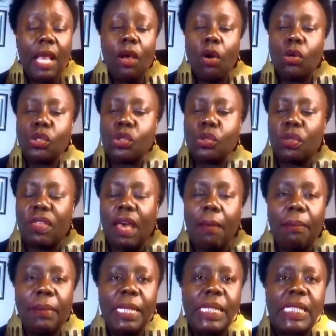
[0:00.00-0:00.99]
Also,
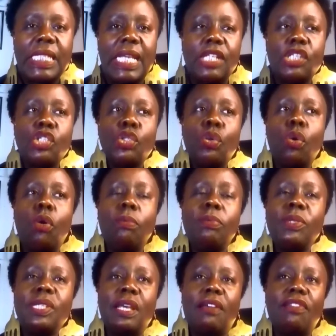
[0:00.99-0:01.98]
that means that you
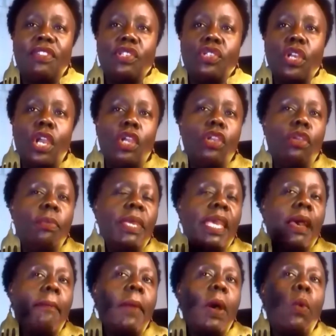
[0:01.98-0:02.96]
observe it, you
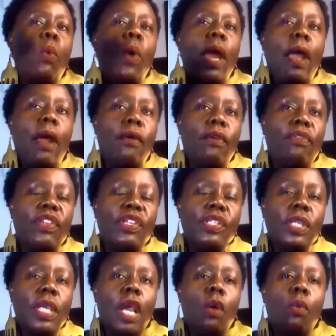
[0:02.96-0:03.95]
become aware of
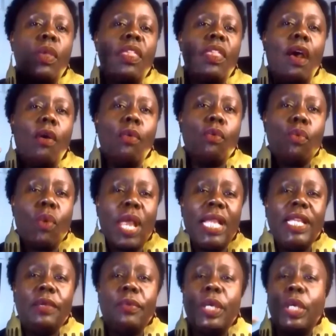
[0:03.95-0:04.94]
it without
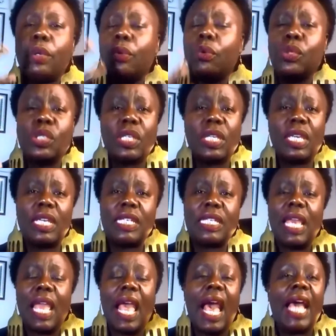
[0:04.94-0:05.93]
really recruiting
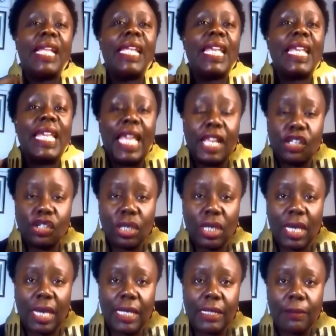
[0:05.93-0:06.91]
it and
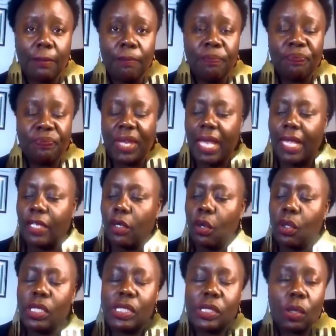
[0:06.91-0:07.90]
engaging it. And
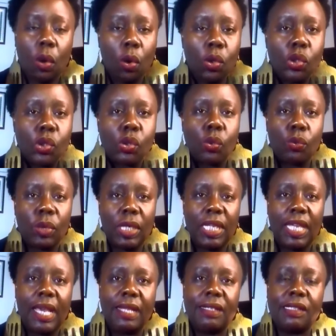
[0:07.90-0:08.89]
it's also
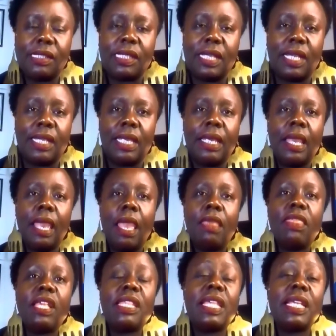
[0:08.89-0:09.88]
really understanding
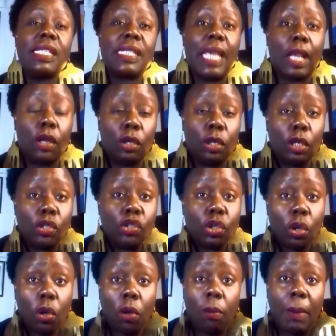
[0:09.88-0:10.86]
that the
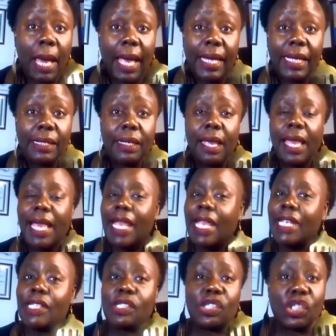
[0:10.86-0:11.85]
psychological mind
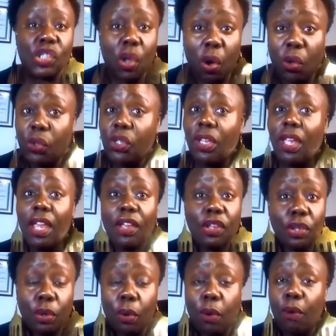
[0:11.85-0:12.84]
is not
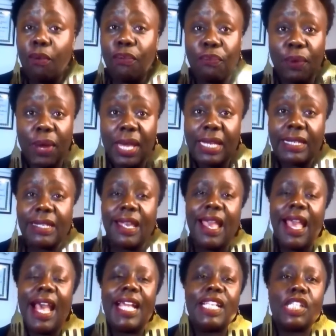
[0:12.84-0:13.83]
your friend
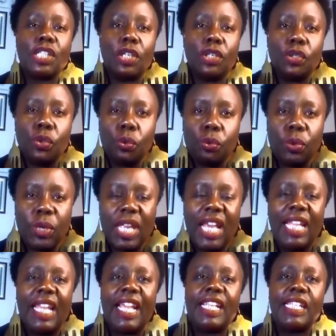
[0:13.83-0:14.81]
until you
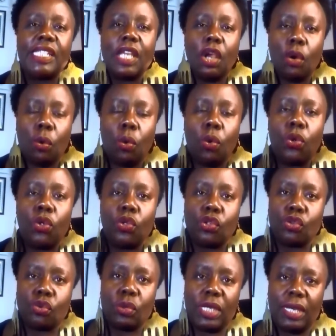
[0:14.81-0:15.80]
realize who you
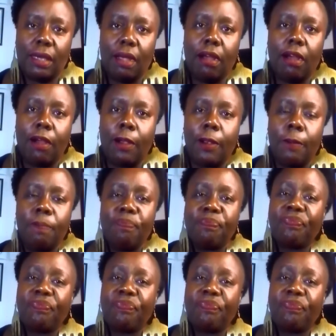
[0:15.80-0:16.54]
truly are.